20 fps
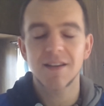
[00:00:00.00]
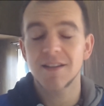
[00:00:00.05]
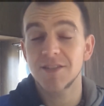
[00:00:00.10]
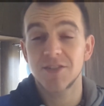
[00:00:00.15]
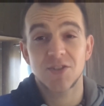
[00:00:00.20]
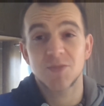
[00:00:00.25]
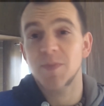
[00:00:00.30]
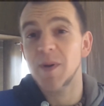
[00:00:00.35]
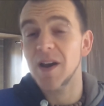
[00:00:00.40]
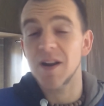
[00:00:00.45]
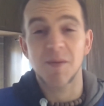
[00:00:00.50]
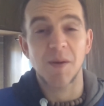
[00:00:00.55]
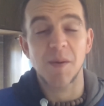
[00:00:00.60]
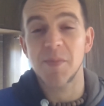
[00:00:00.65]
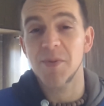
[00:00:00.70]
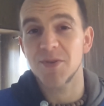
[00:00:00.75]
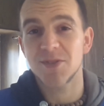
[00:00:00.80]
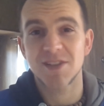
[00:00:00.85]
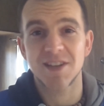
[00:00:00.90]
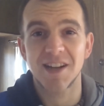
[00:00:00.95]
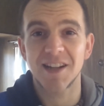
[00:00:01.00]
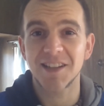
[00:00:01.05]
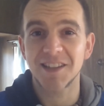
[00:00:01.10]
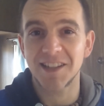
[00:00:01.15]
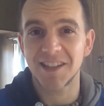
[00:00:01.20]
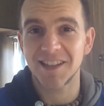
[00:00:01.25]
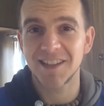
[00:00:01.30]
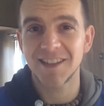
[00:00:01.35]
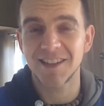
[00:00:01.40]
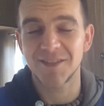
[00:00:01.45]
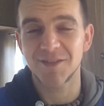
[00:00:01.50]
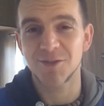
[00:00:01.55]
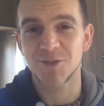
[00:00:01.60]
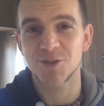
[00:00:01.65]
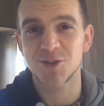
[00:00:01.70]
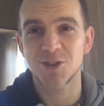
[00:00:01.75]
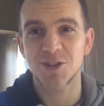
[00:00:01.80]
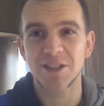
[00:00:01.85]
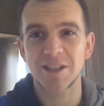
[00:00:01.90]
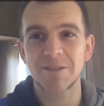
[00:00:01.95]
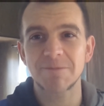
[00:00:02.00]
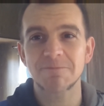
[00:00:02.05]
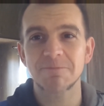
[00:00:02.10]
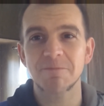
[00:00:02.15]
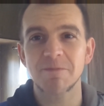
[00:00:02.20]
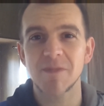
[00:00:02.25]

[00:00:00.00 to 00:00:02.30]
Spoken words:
It's just part of my personality, unfortunately.